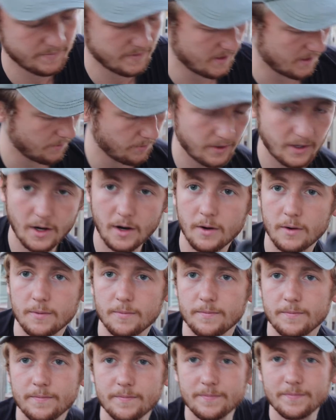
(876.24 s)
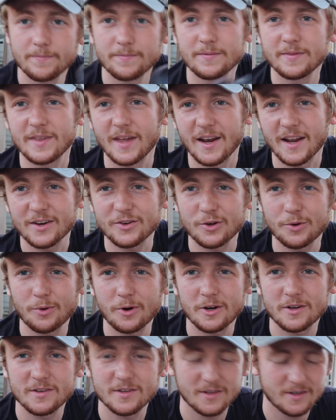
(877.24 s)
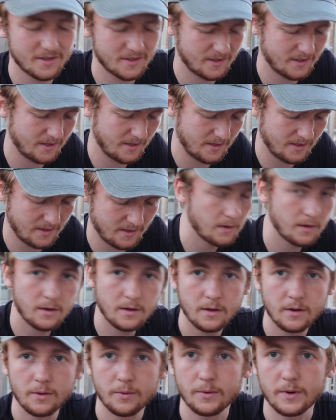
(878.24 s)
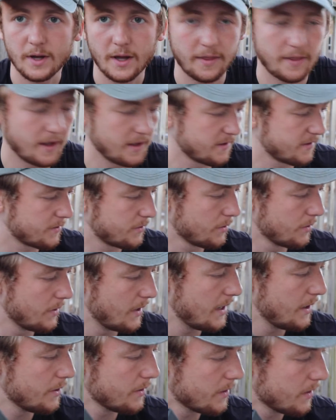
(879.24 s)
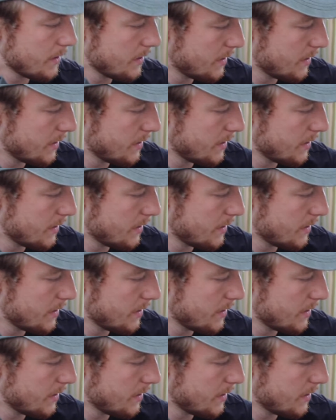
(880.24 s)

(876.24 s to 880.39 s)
There we go. That actually worked. We got that screw out.